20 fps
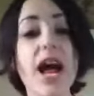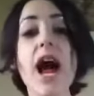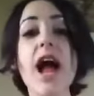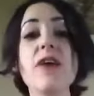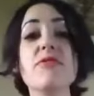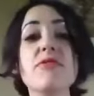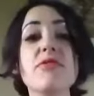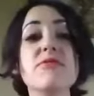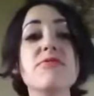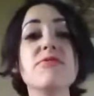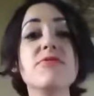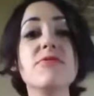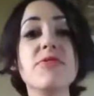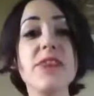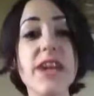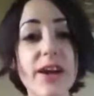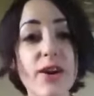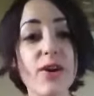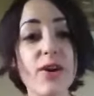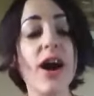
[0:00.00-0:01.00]
have a
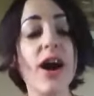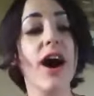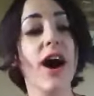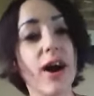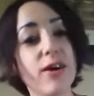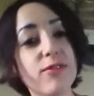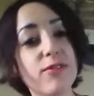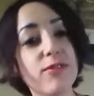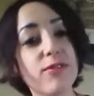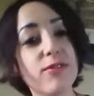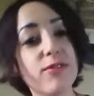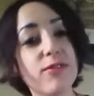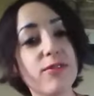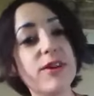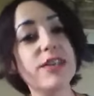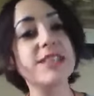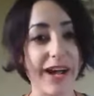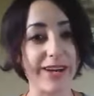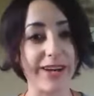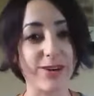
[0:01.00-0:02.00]
fear of
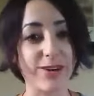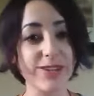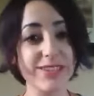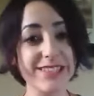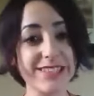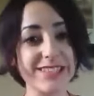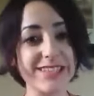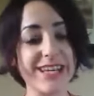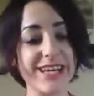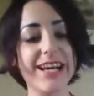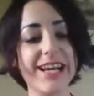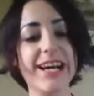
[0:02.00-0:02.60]
spiders.